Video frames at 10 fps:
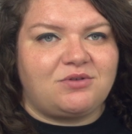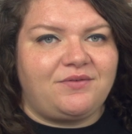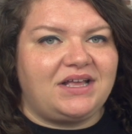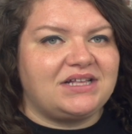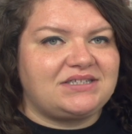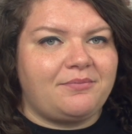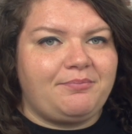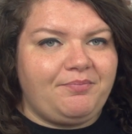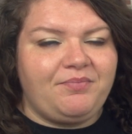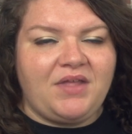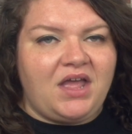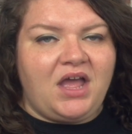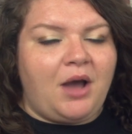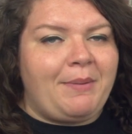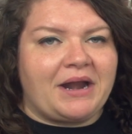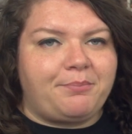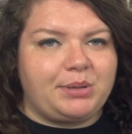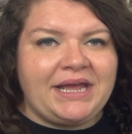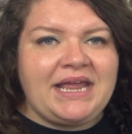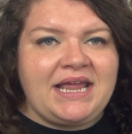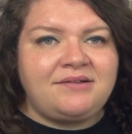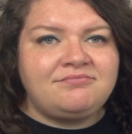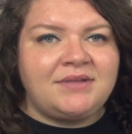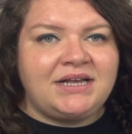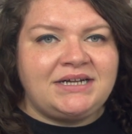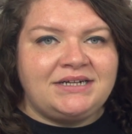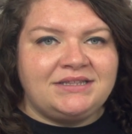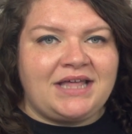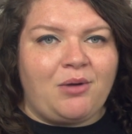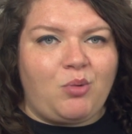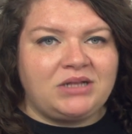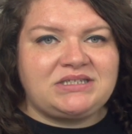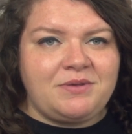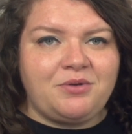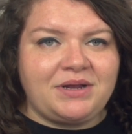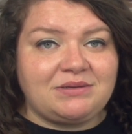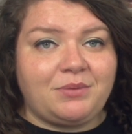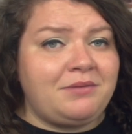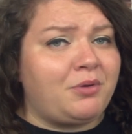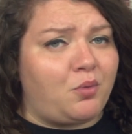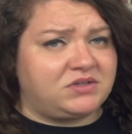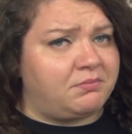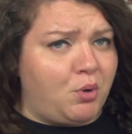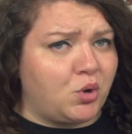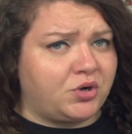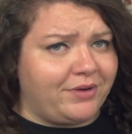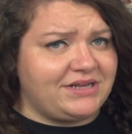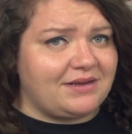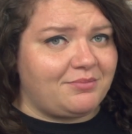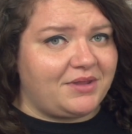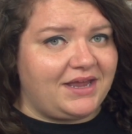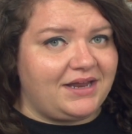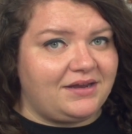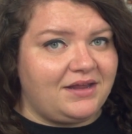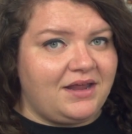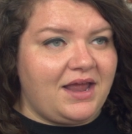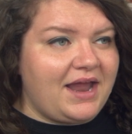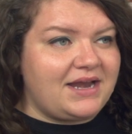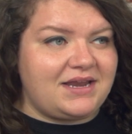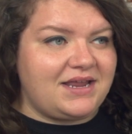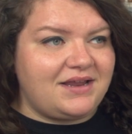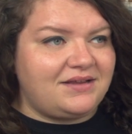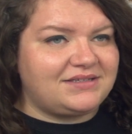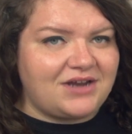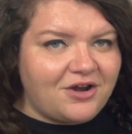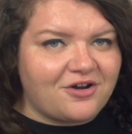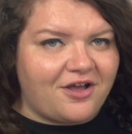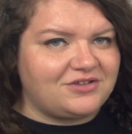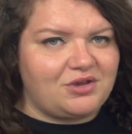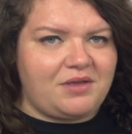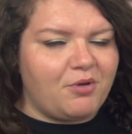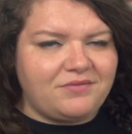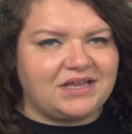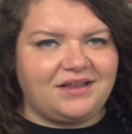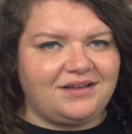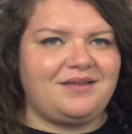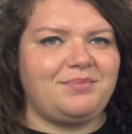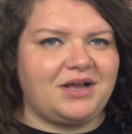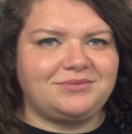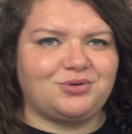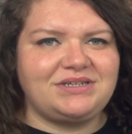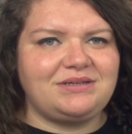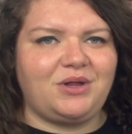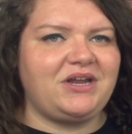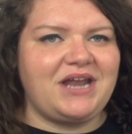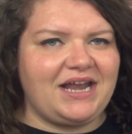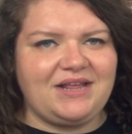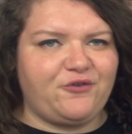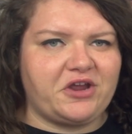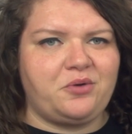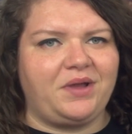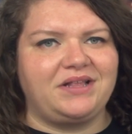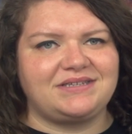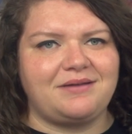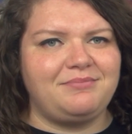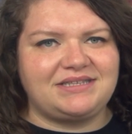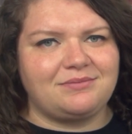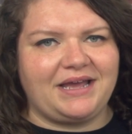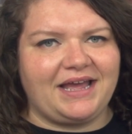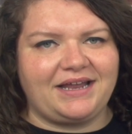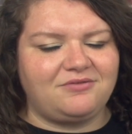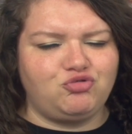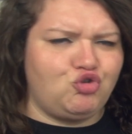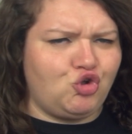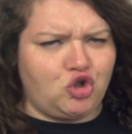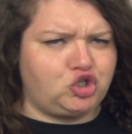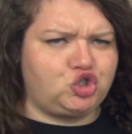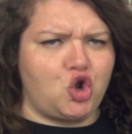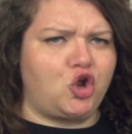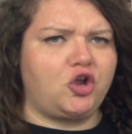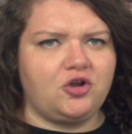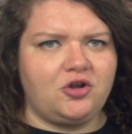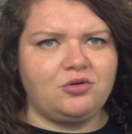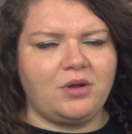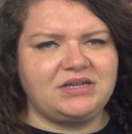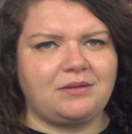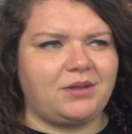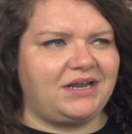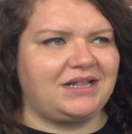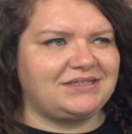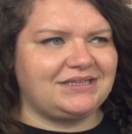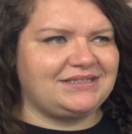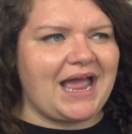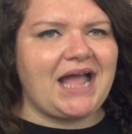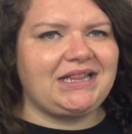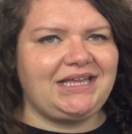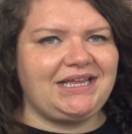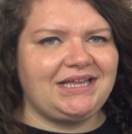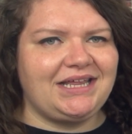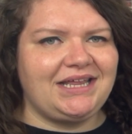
movie. It's about a plane that wants to be a racing plane but wasn't born a racing plane. And he's an underdog, so he proves it. He becomes a racing plane and he freaking wins and beats the bad jerk racing plane. It's exactly